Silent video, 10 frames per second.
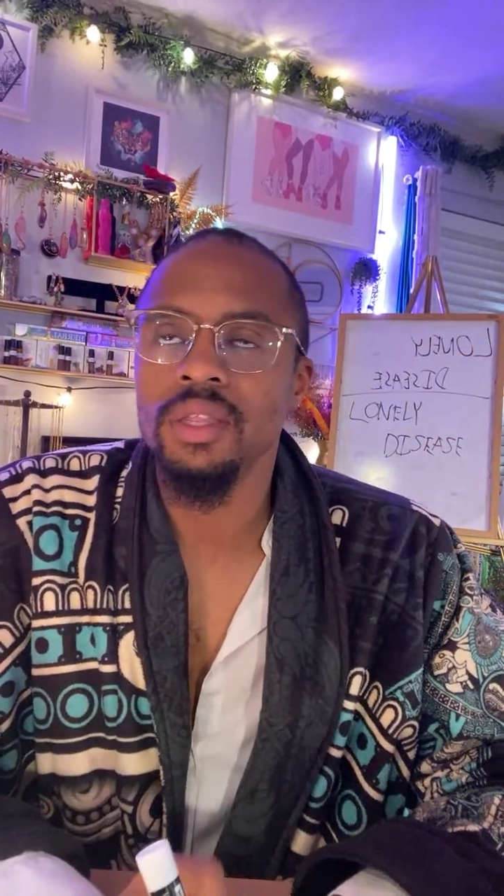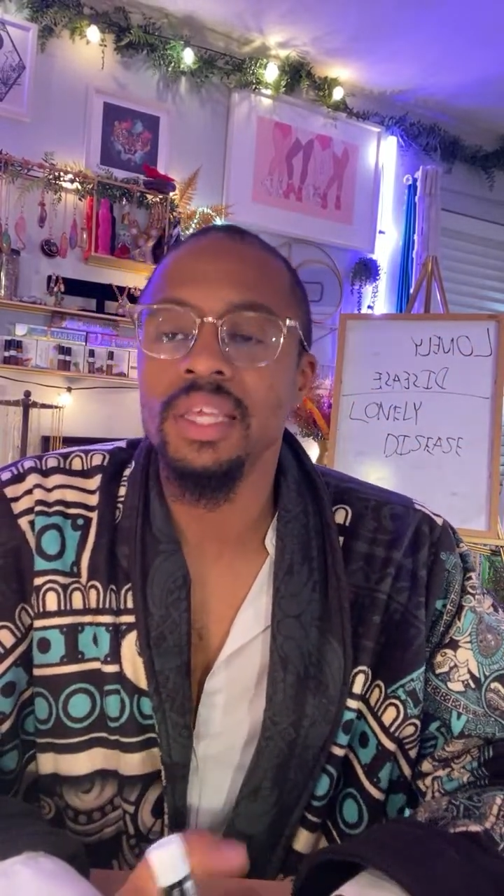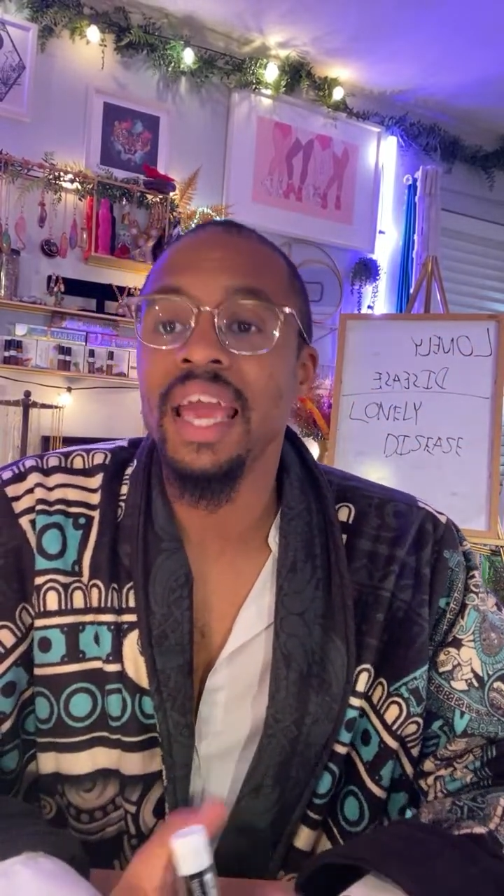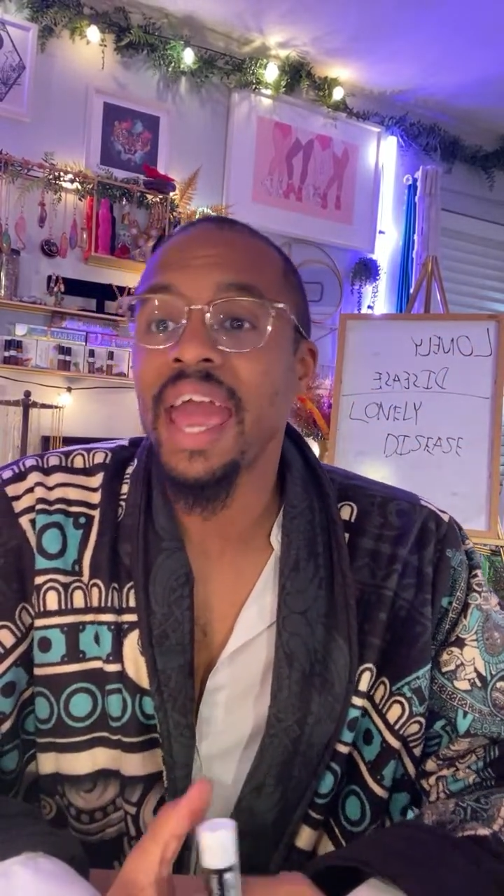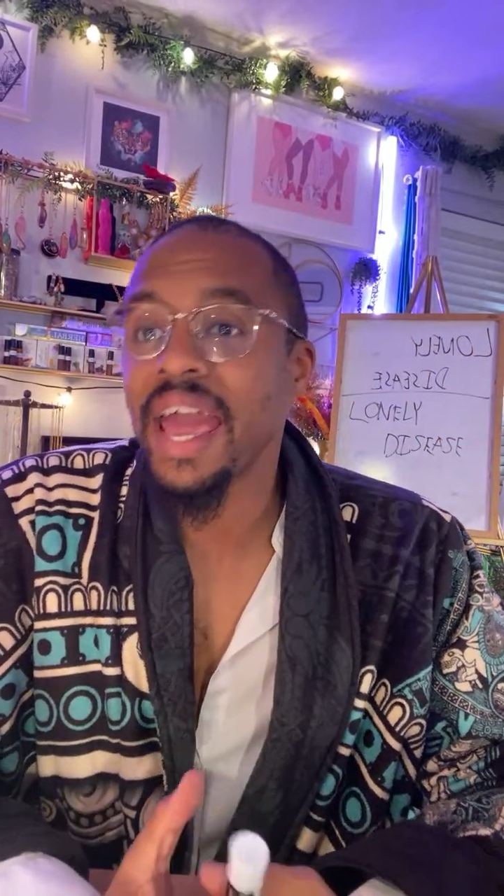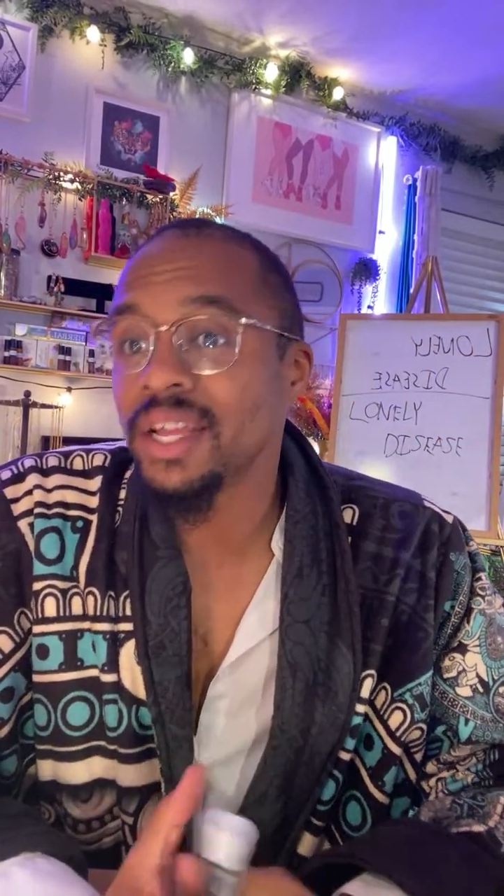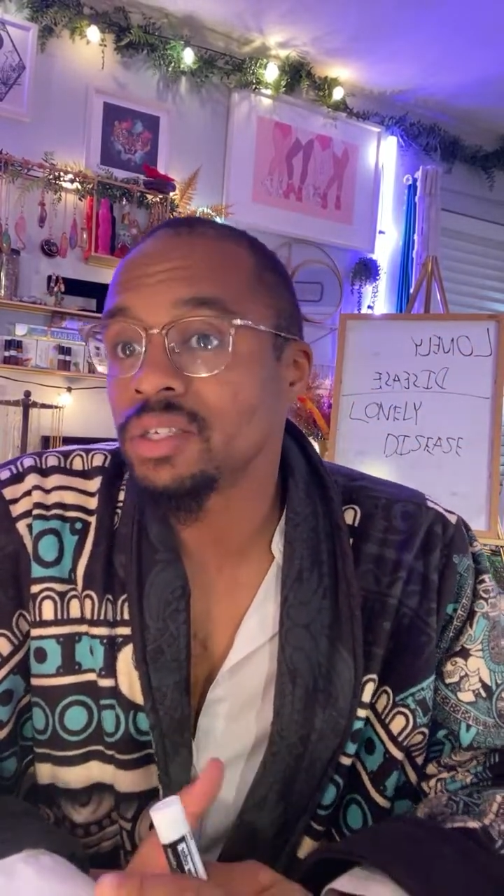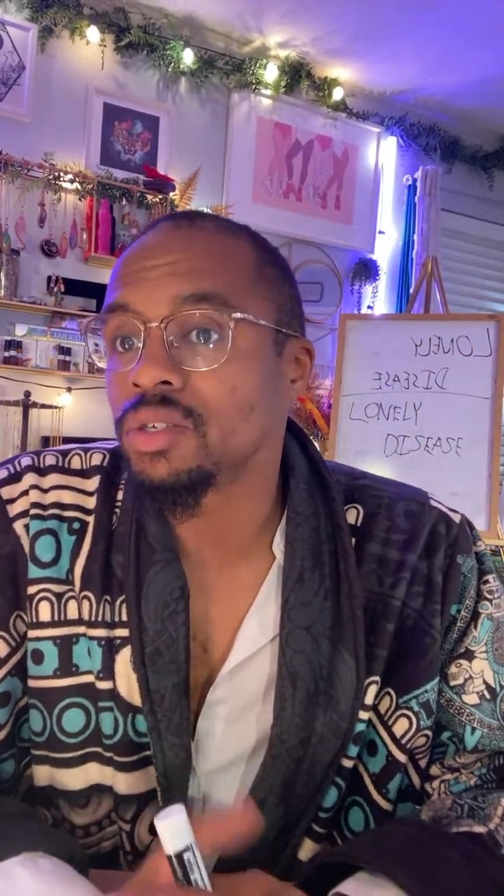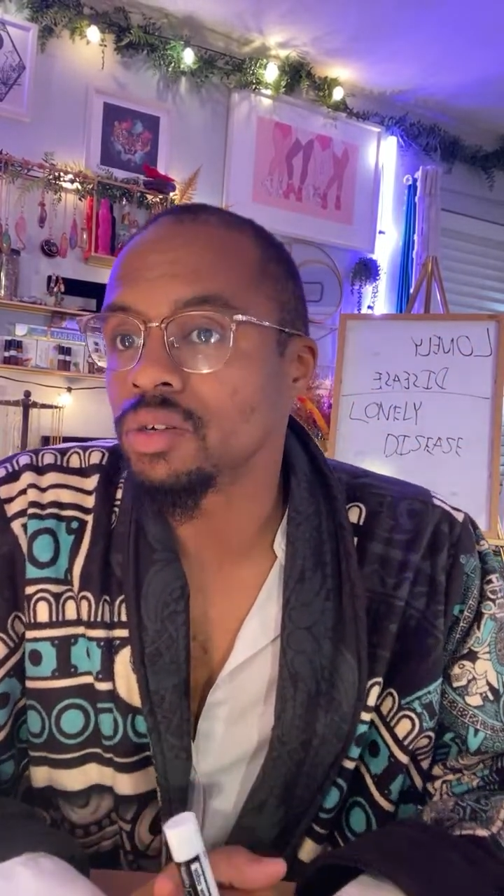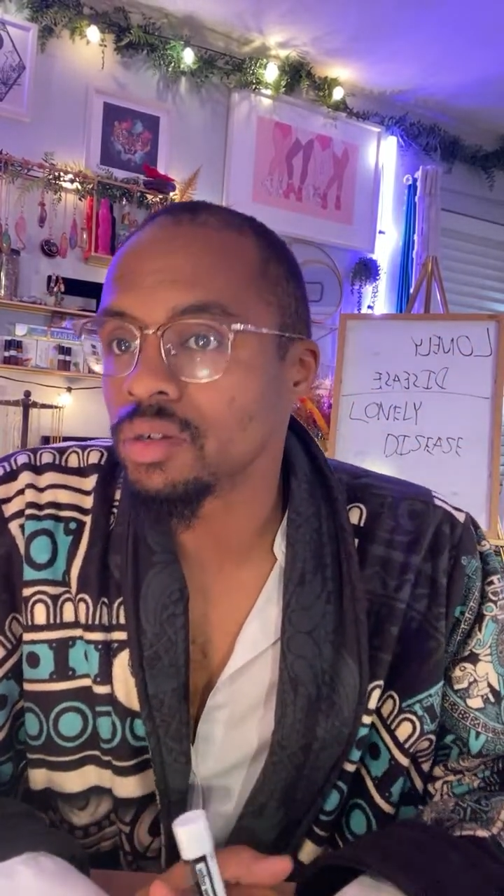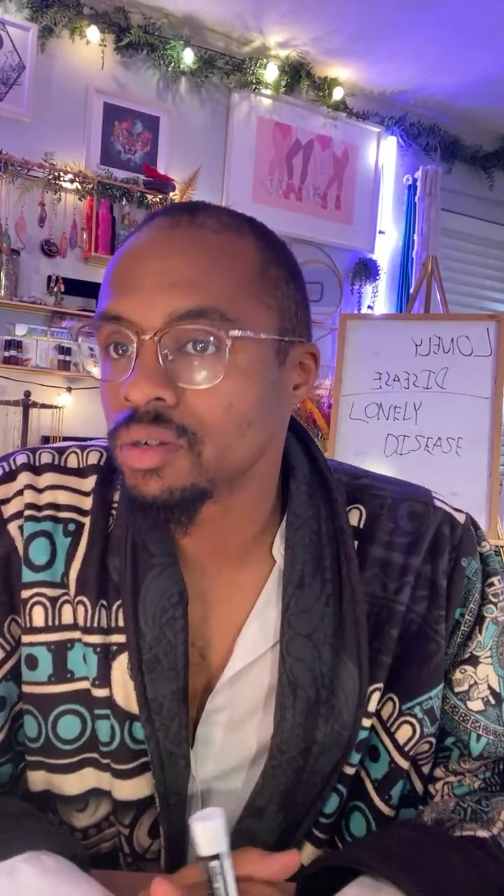the answer